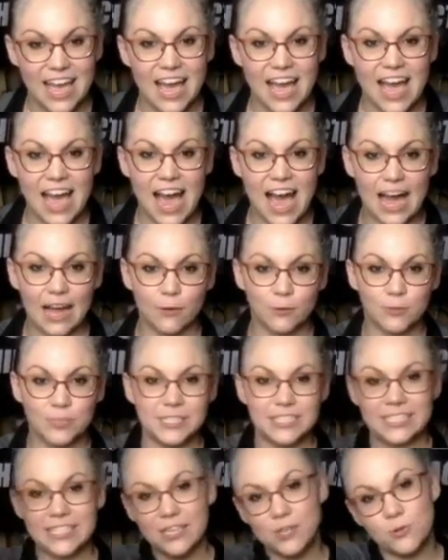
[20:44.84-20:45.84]
I will
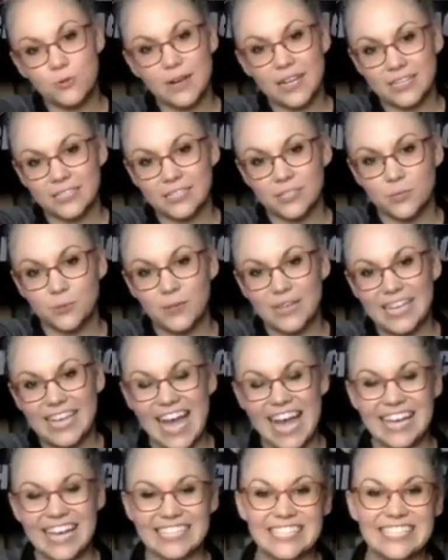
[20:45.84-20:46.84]
see you next week
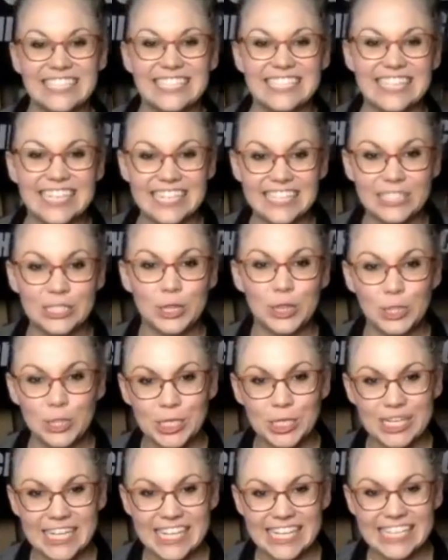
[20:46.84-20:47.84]
at
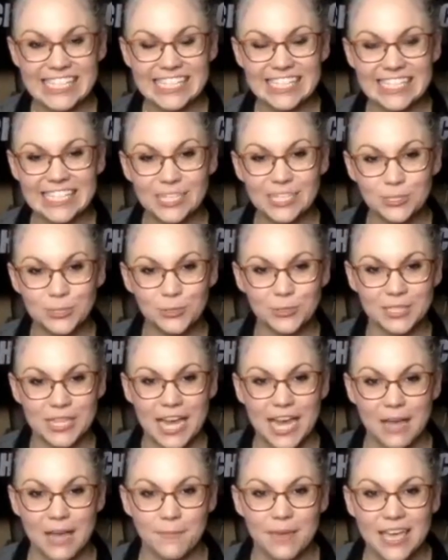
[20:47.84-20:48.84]
6:30 Central
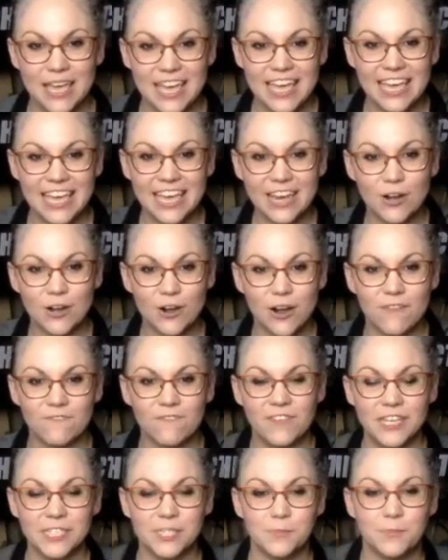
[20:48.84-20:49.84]
Time here on
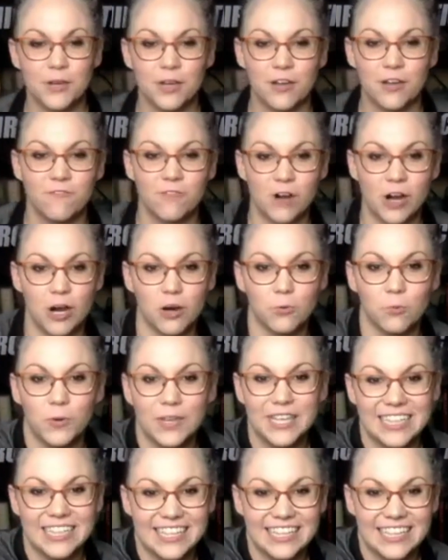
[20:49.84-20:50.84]
Facebook for our
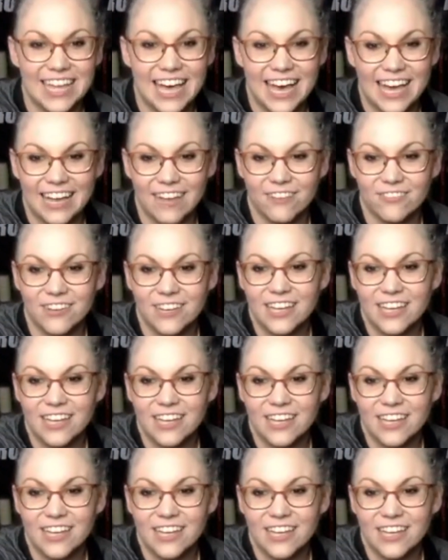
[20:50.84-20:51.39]
weekly live.